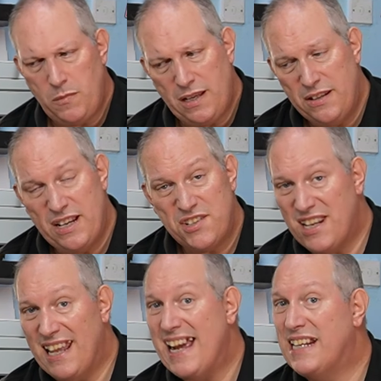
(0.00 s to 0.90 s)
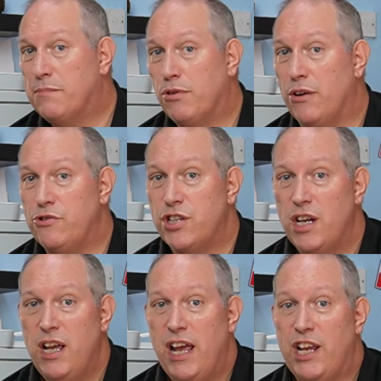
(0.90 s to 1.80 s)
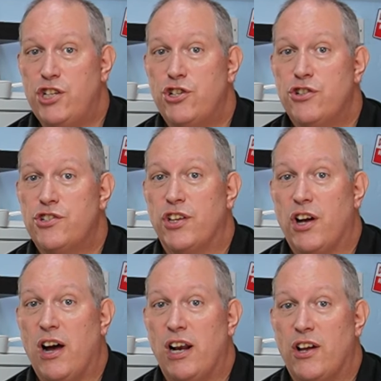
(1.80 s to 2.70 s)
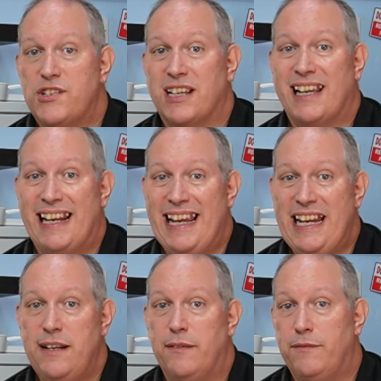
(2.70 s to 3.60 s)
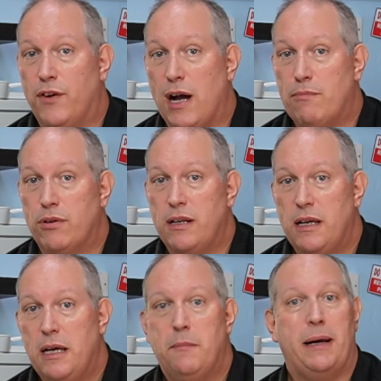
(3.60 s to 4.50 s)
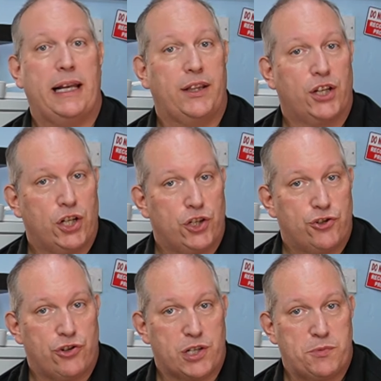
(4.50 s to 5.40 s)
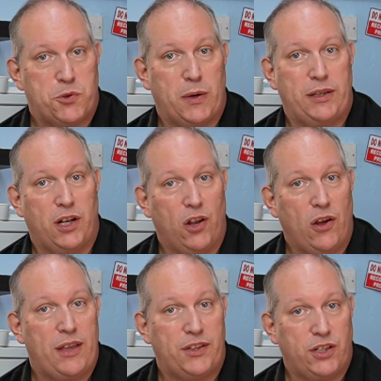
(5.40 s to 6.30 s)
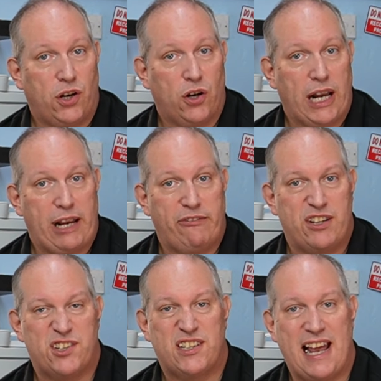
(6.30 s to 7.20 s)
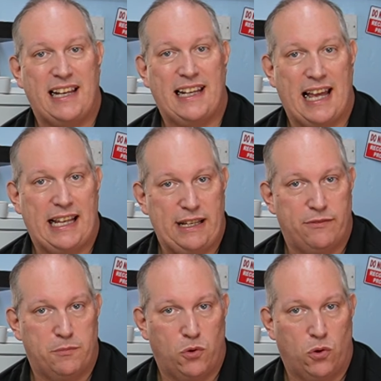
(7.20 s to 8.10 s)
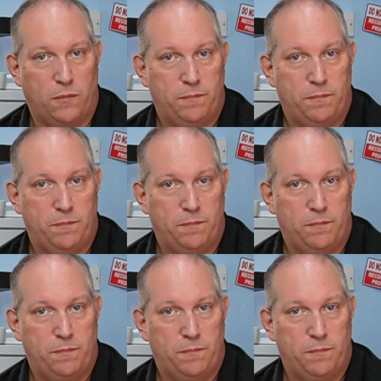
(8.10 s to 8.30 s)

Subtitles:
And this layered approach ensures that the highlights are clean and vibrant, making the contrast between the light and the dark areas stand out even more.